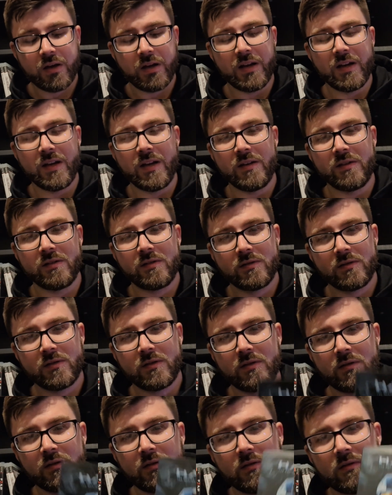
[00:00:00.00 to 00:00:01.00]
is
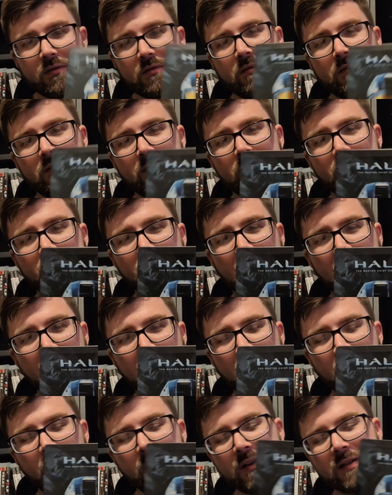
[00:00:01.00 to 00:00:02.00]
Halo,